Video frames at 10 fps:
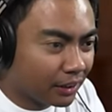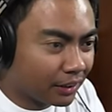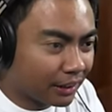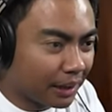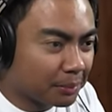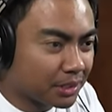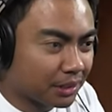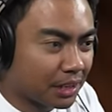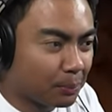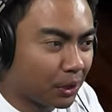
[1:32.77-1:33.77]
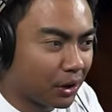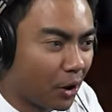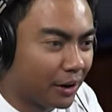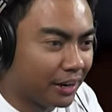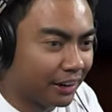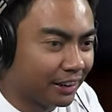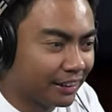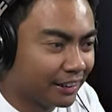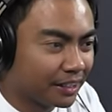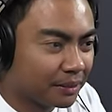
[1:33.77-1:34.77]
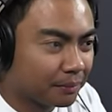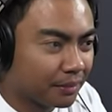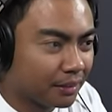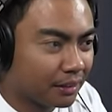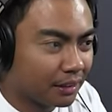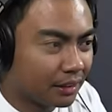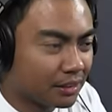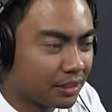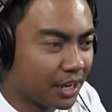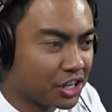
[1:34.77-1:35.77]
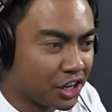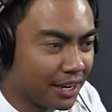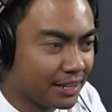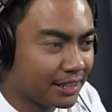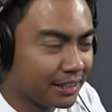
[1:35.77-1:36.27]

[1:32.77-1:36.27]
Okay, I'm just gonna keep on going here. There's a kitchen.